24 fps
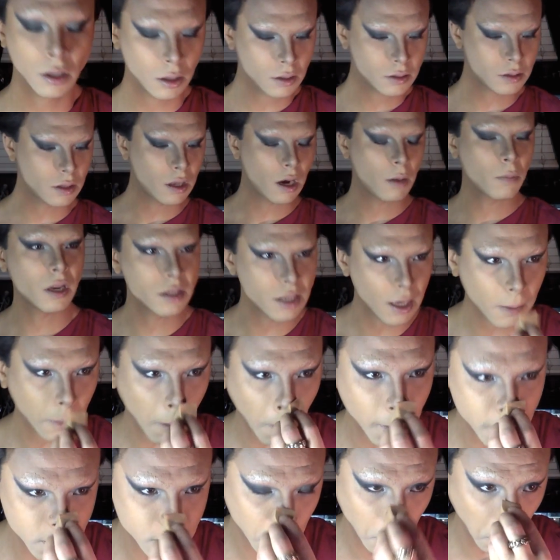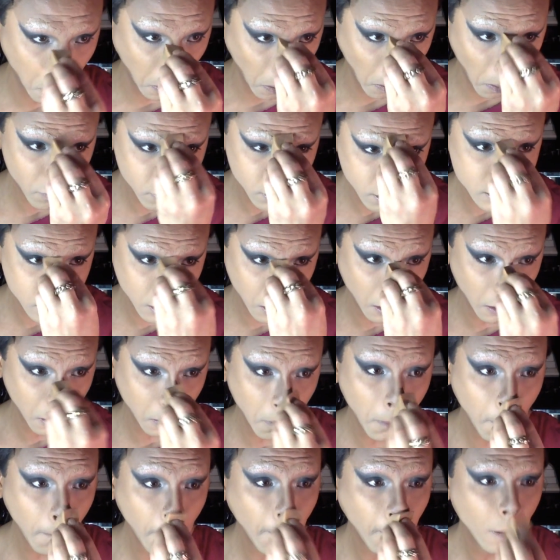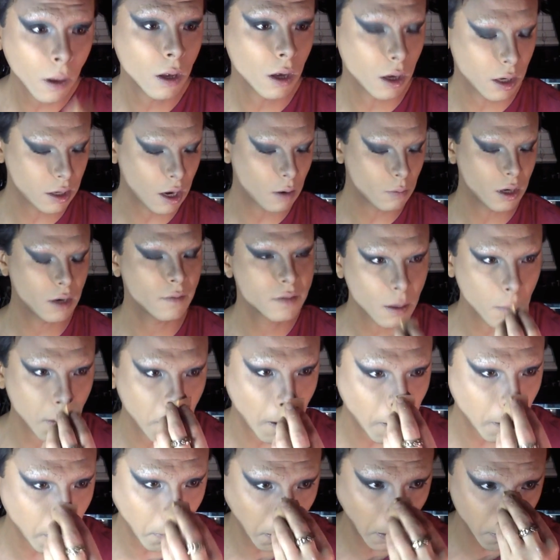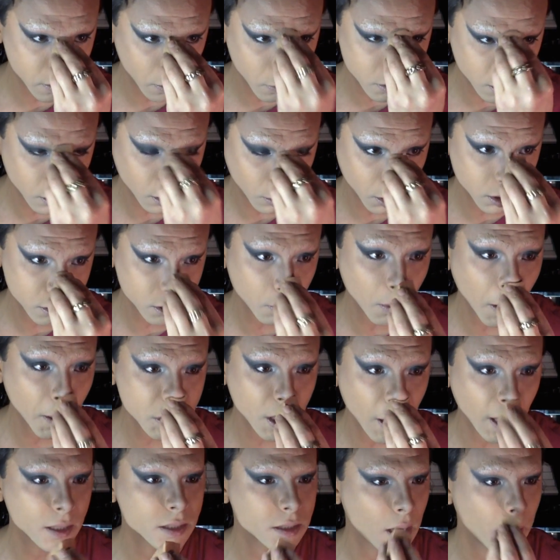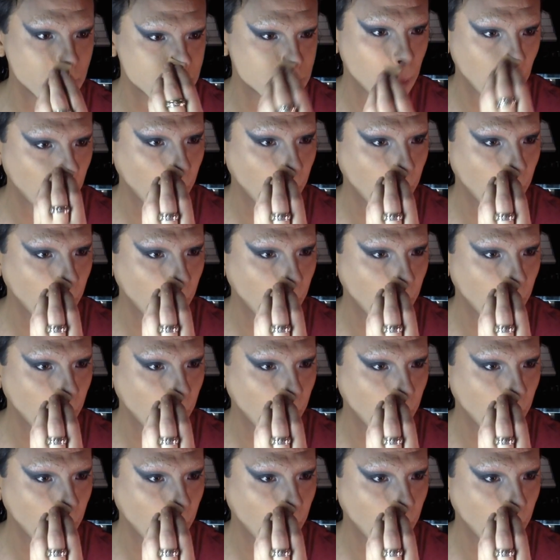So then I'm going to take this and I'm going to go over this again and get rid of some of that because there was a little bit too much excess.